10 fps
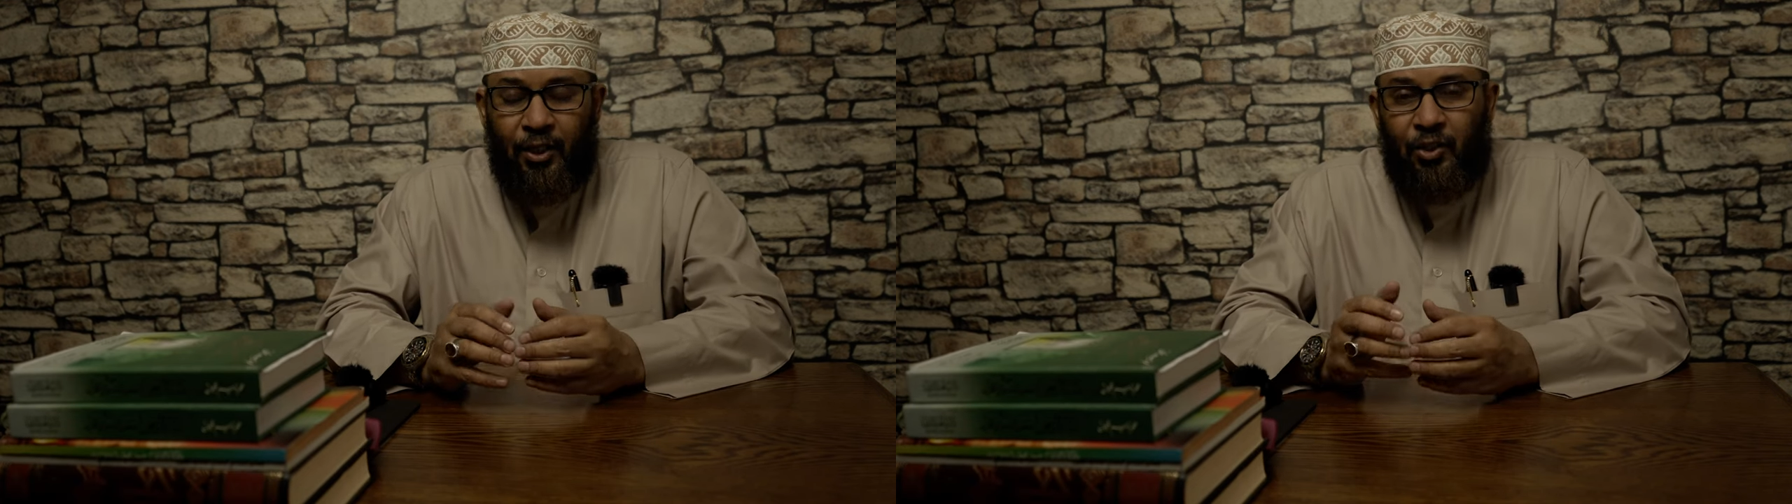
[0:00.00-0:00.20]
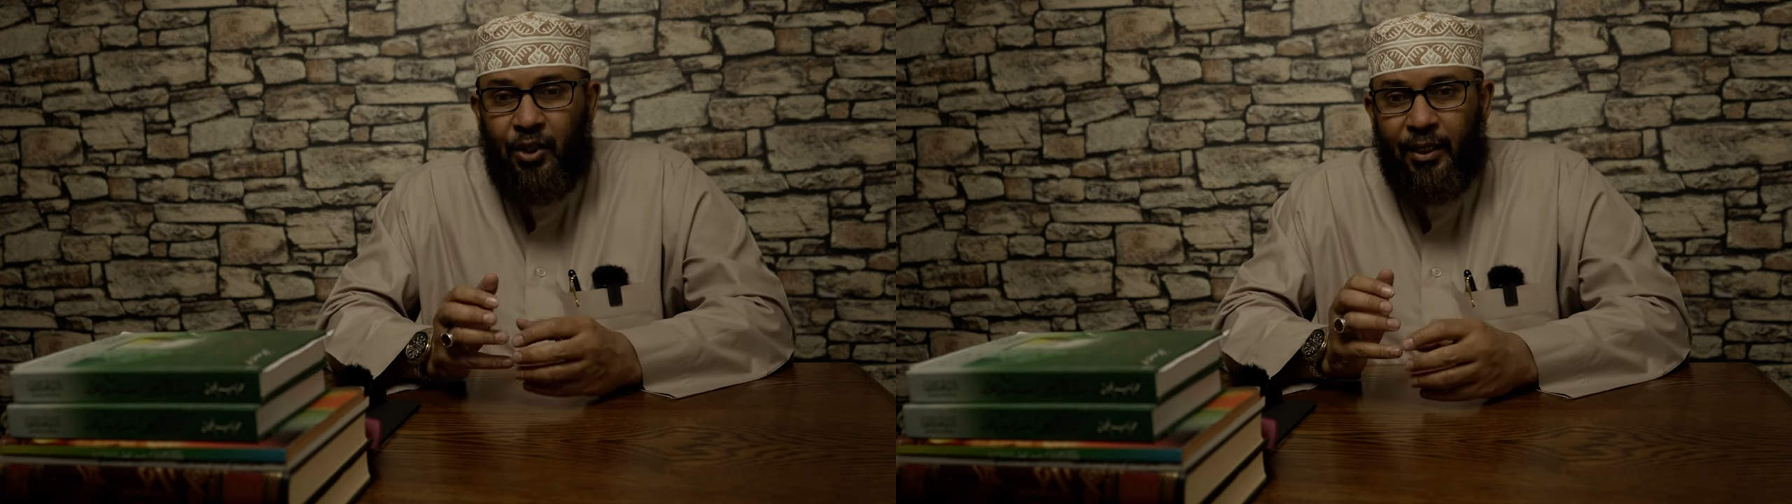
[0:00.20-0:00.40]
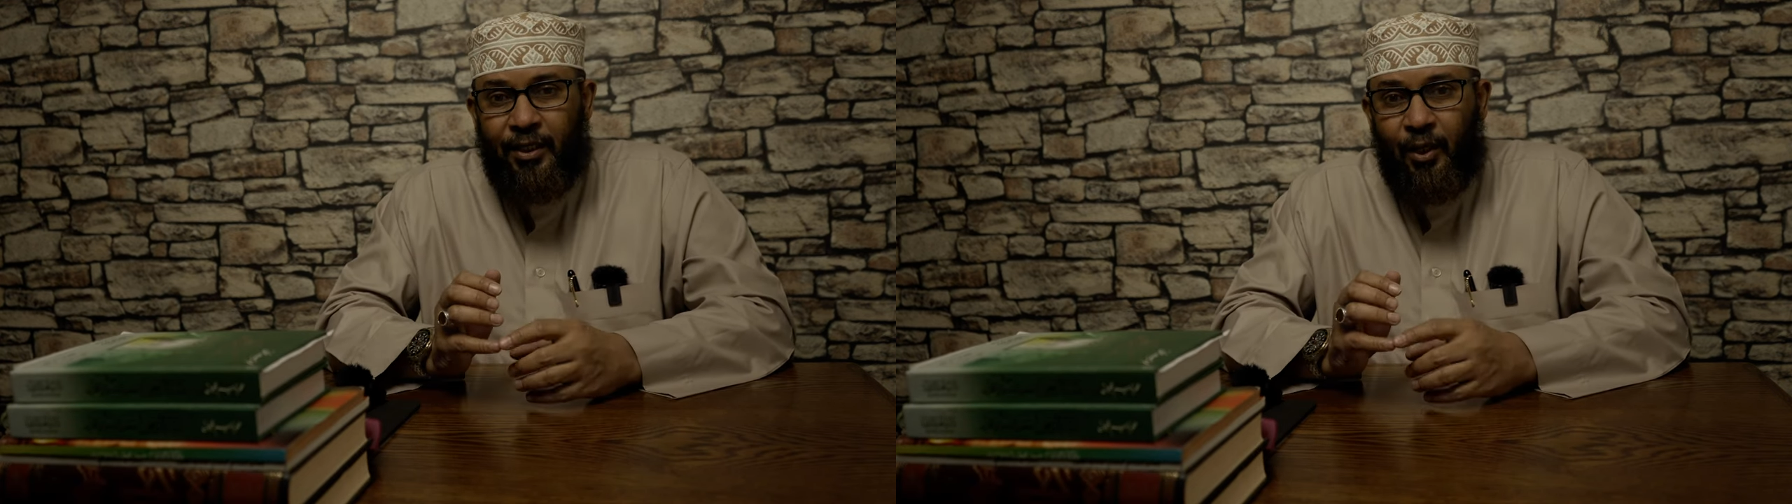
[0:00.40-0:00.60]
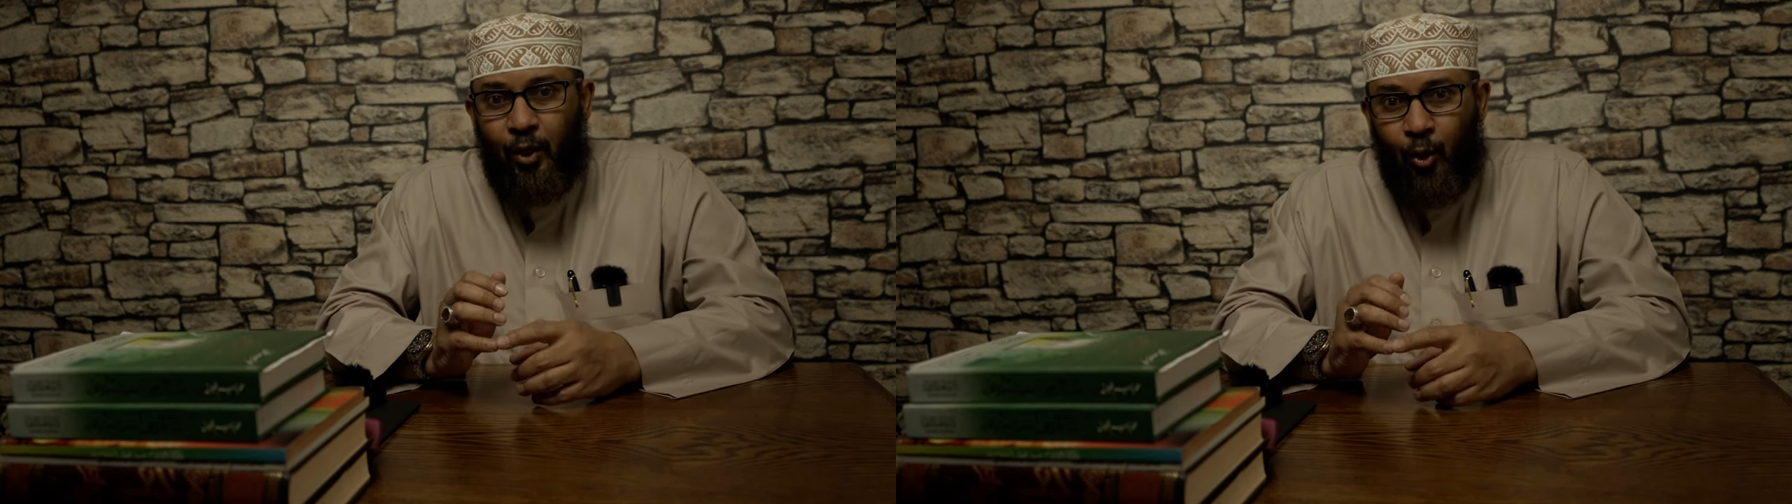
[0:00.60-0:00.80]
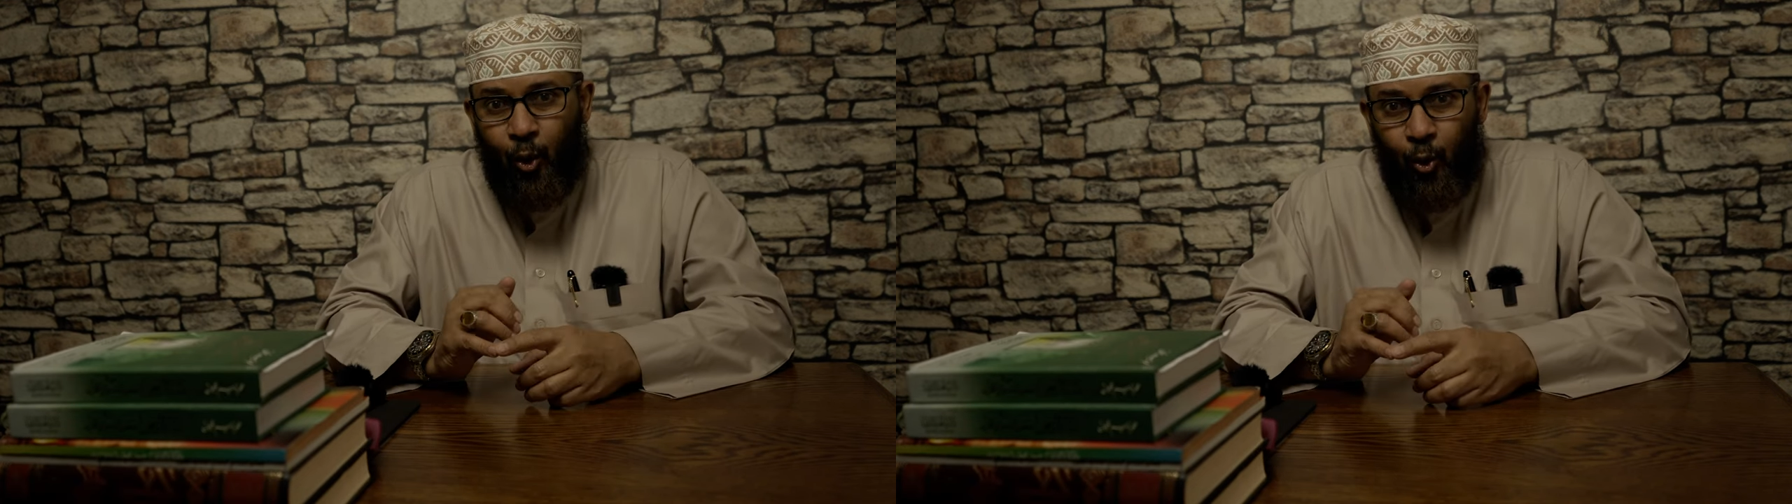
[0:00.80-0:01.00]

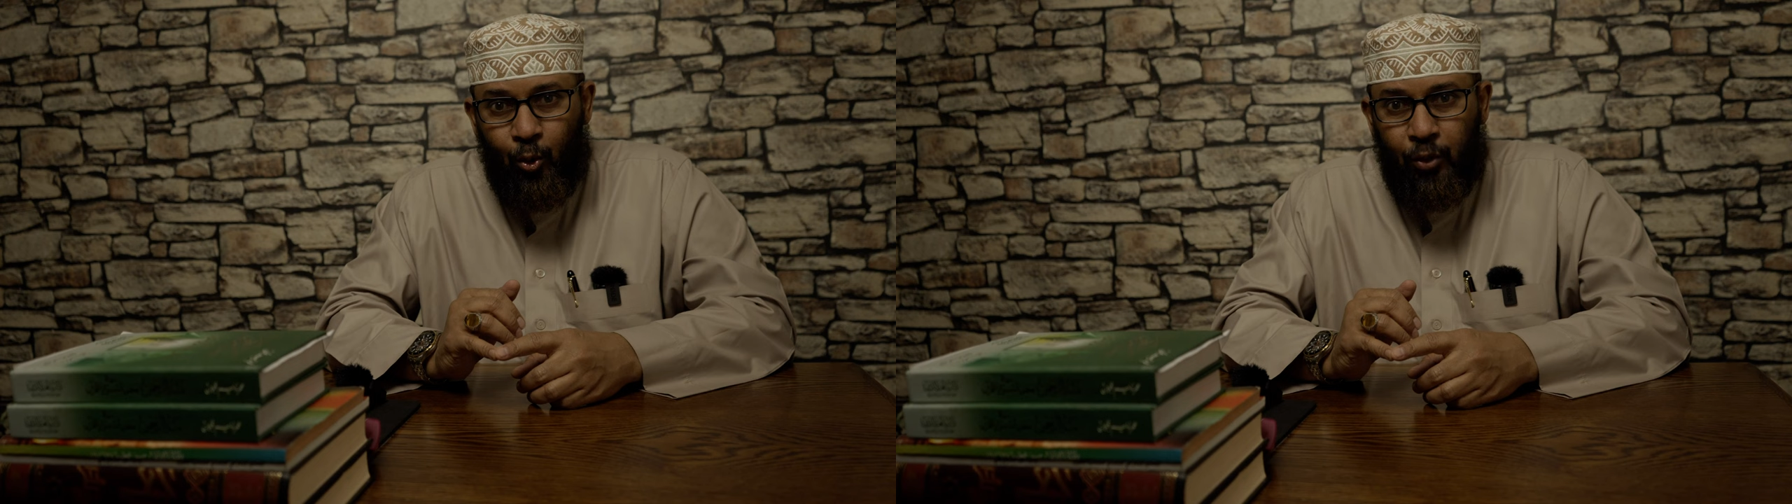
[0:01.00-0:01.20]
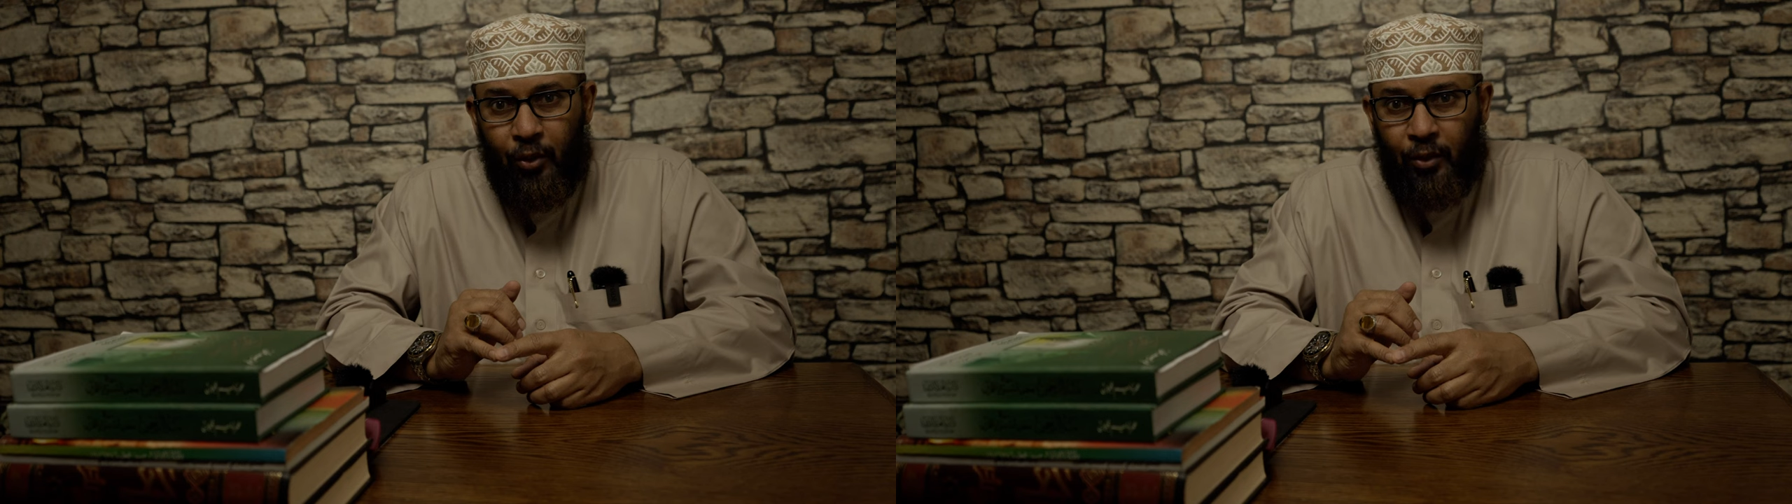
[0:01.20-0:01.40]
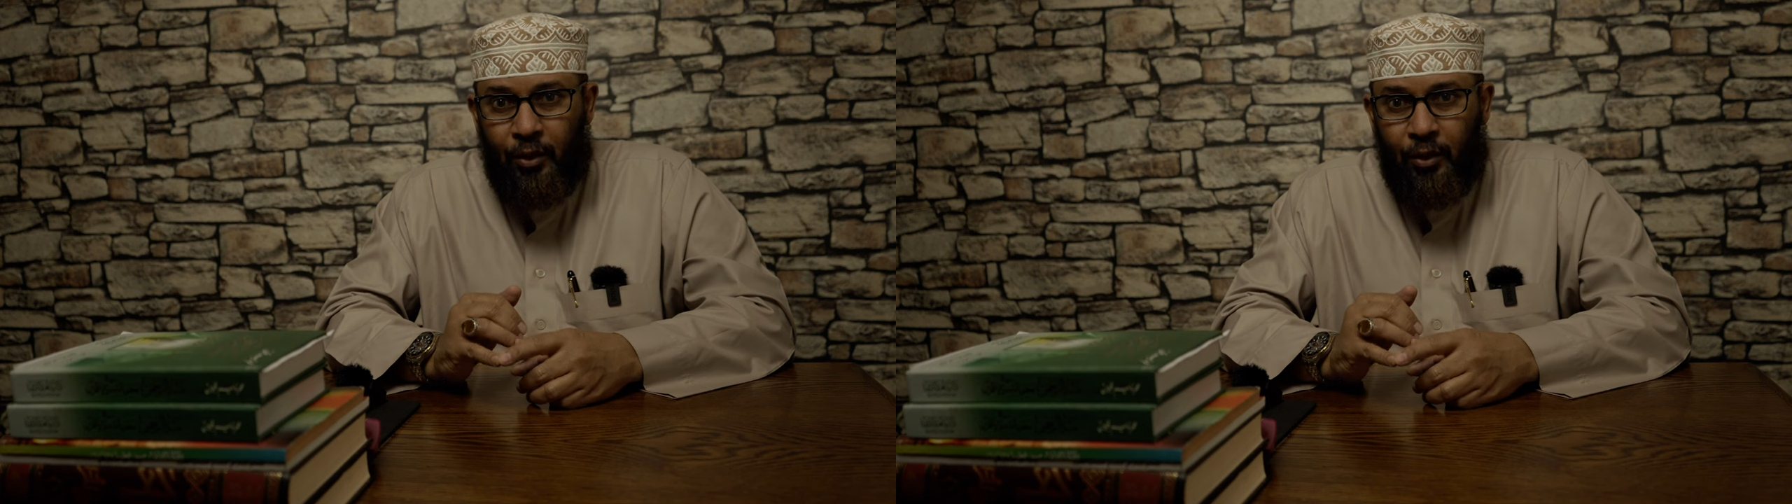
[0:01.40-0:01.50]
changing clothes,